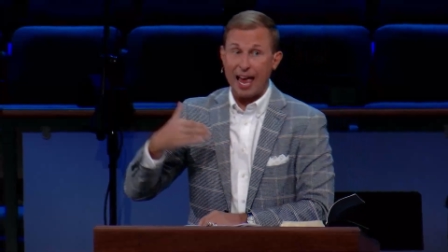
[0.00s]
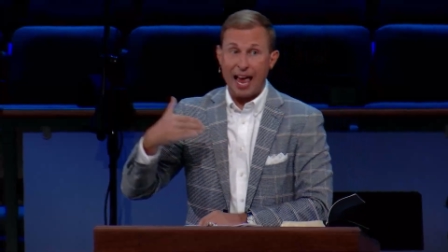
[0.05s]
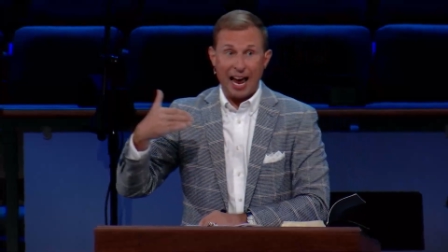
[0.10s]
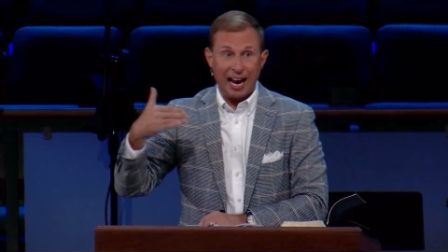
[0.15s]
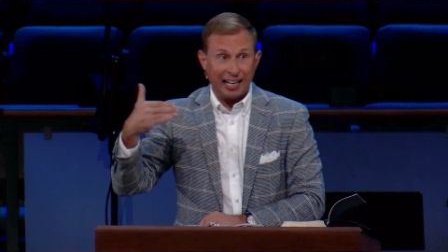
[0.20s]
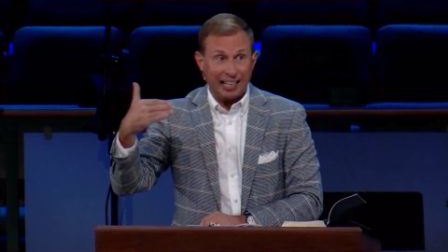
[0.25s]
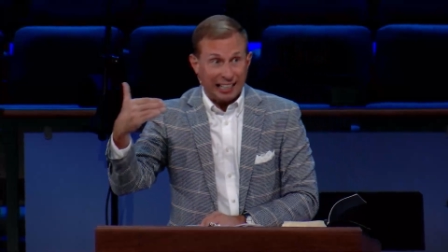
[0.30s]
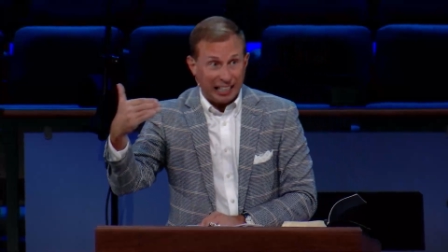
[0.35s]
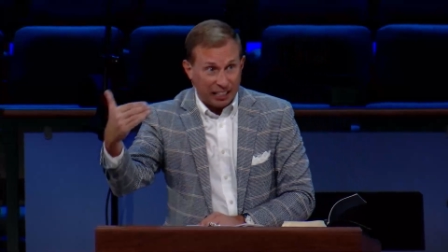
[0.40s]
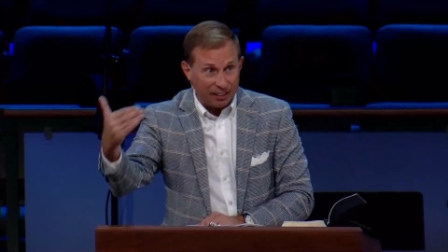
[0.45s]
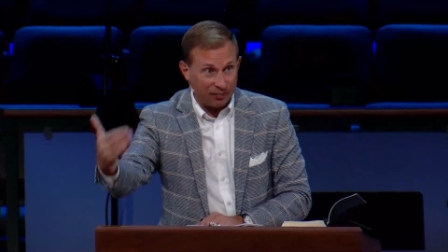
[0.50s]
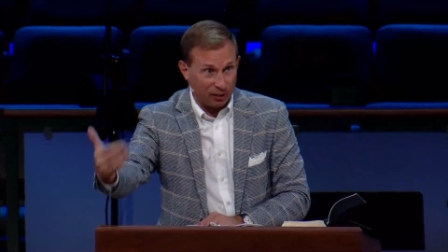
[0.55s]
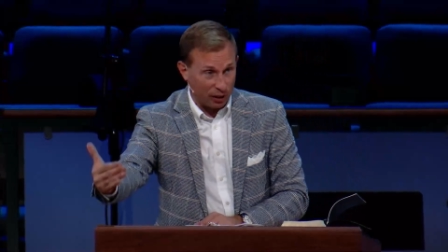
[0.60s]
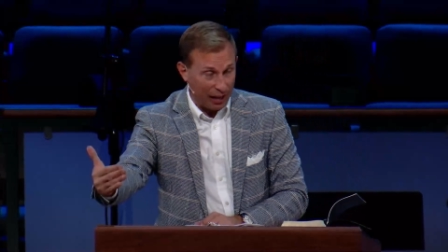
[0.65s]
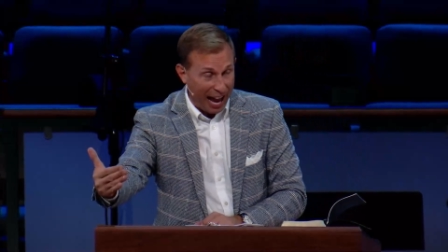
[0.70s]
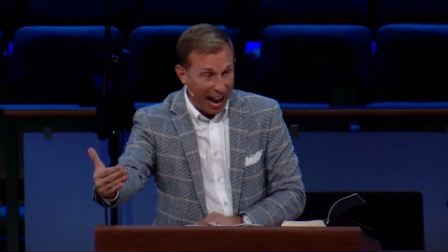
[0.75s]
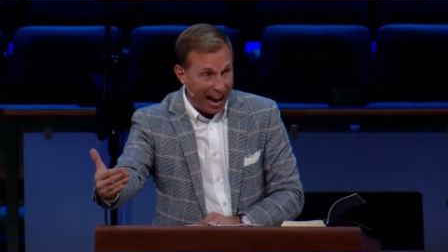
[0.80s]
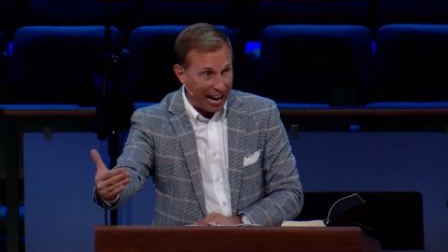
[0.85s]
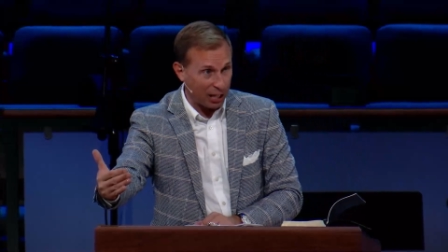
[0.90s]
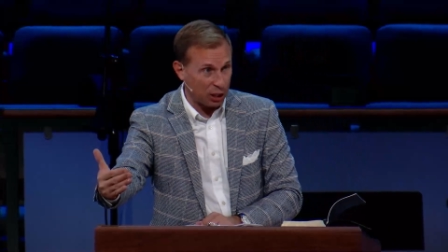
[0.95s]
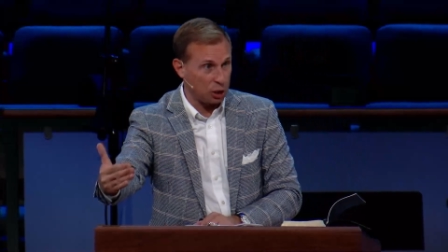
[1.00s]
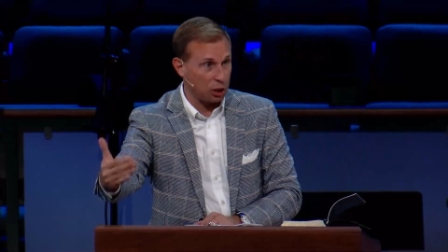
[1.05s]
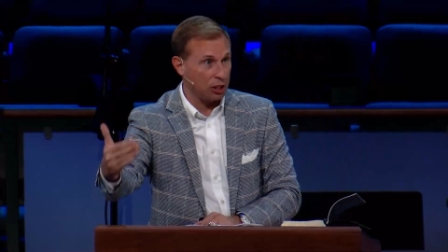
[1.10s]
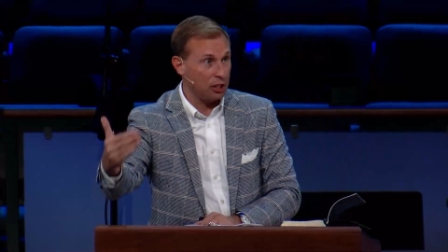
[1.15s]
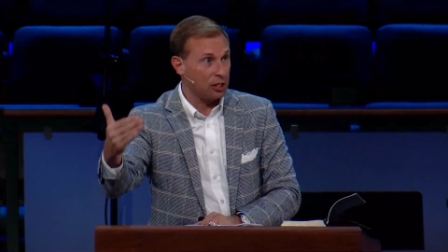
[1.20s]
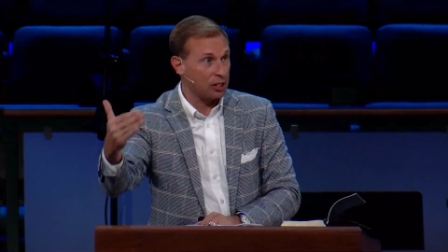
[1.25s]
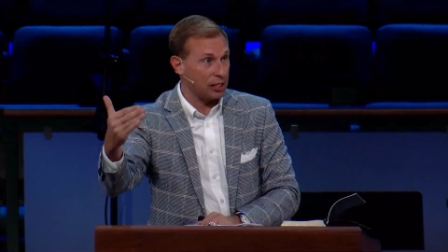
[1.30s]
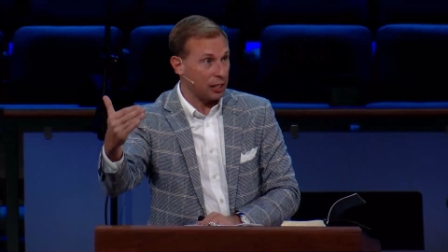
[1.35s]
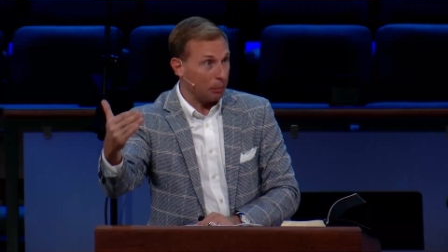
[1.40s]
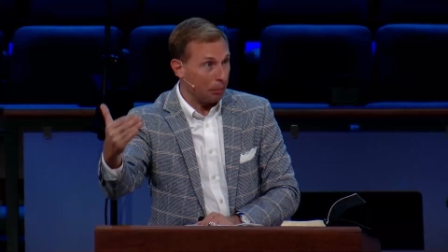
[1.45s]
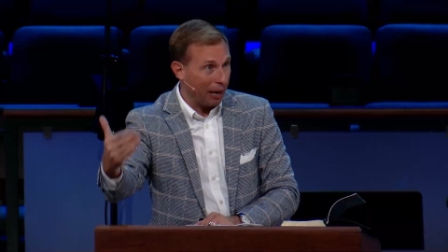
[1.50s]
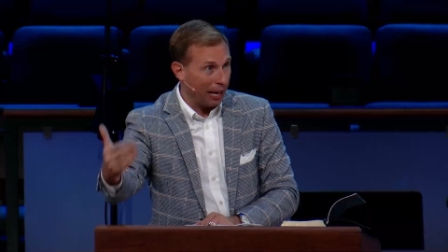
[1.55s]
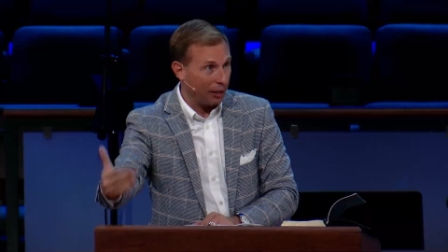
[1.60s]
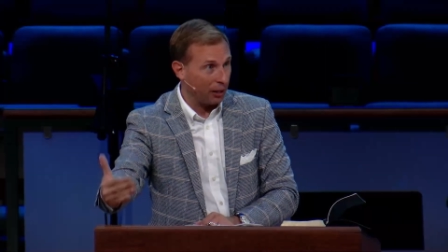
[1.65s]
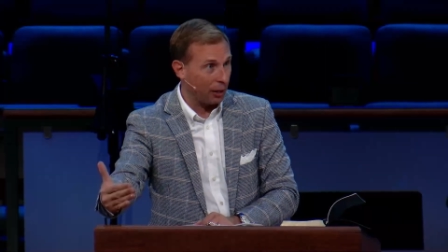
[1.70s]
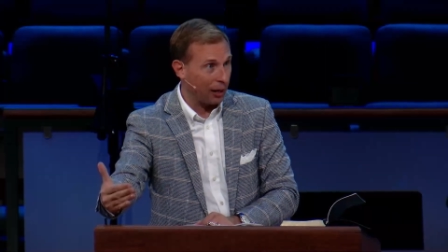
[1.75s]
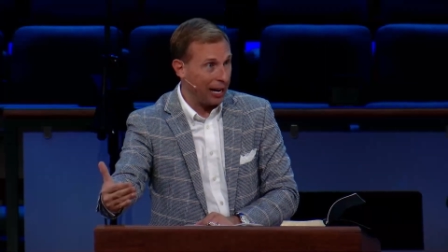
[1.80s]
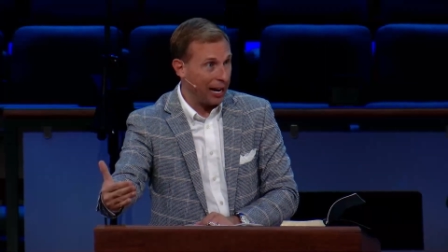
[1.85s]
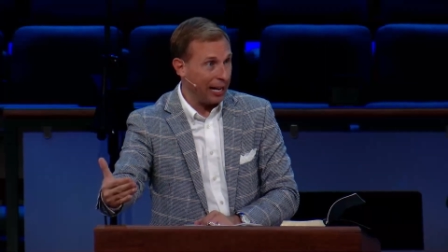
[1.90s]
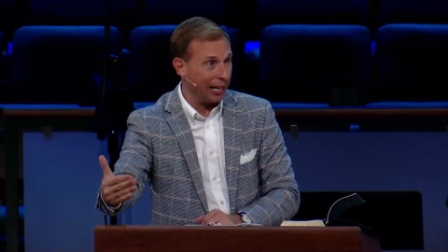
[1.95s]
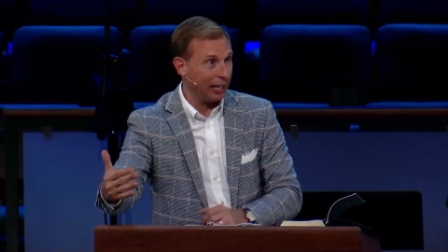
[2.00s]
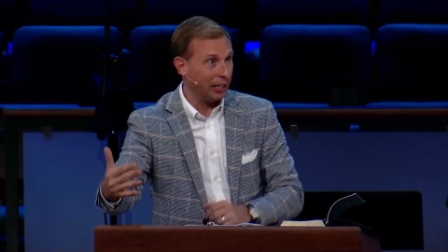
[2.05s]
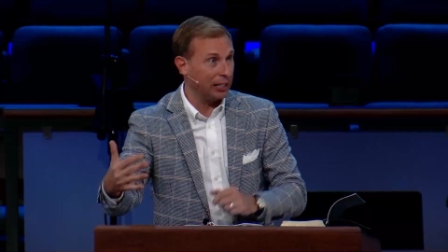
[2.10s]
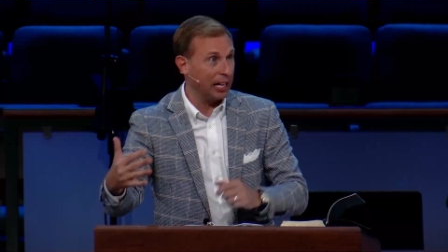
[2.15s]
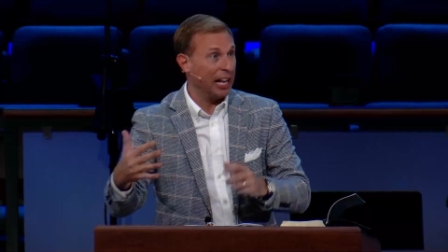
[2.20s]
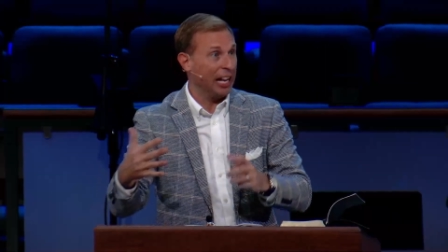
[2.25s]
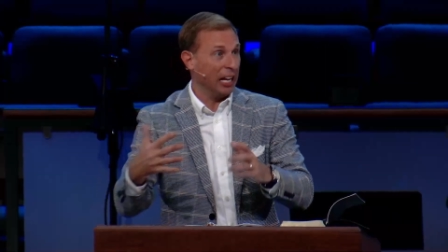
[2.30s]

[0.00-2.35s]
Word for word: and evil actions by their hand.